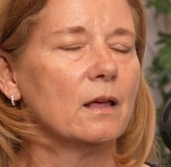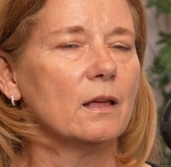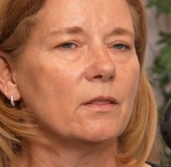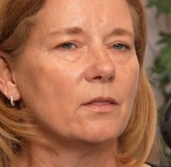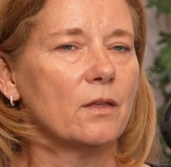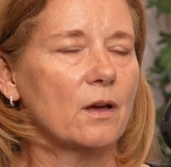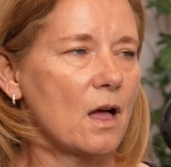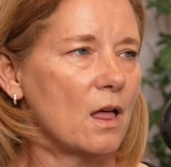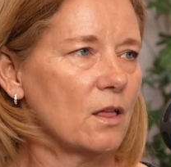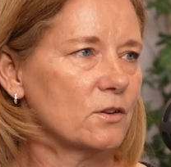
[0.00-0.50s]

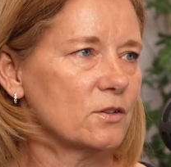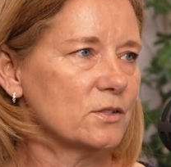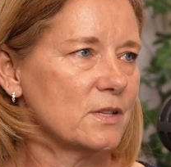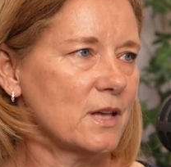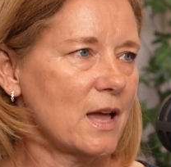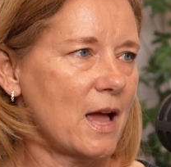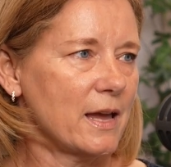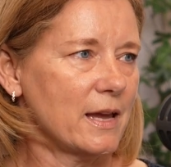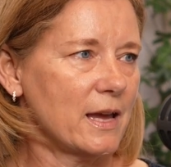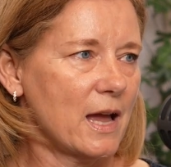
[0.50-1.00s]
the colors,
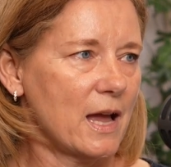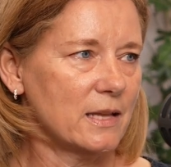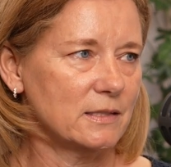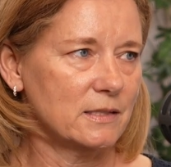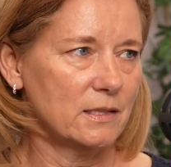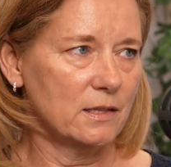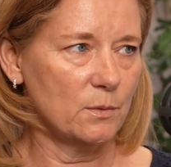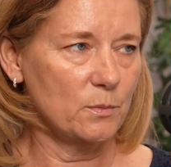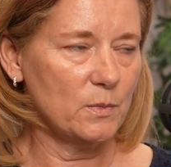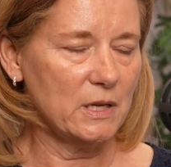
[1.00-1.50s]
the icons,
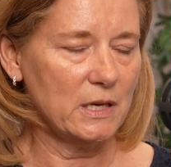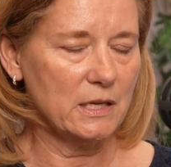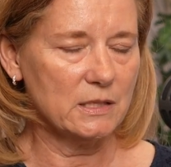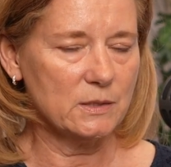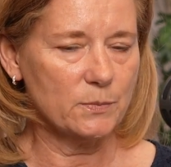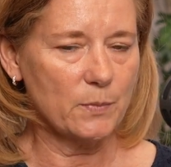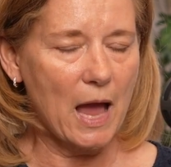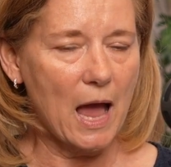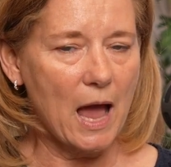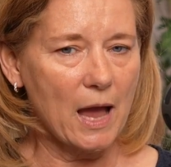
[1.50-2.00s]
and the
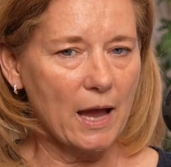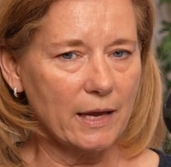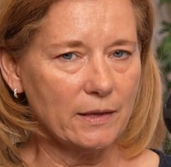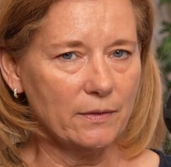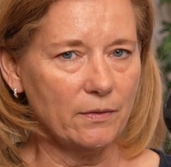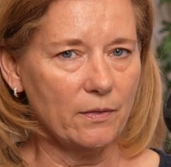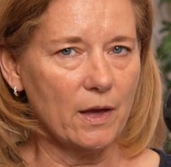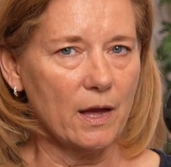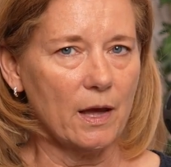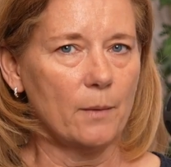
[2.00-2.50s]
meanings
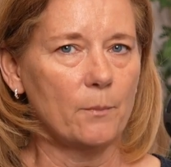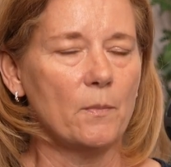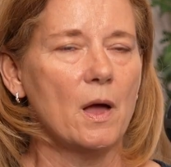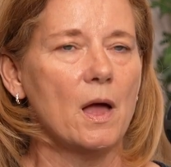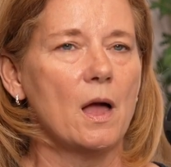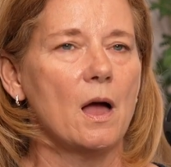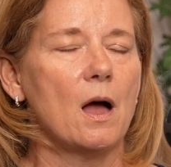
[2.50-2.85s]
behind them,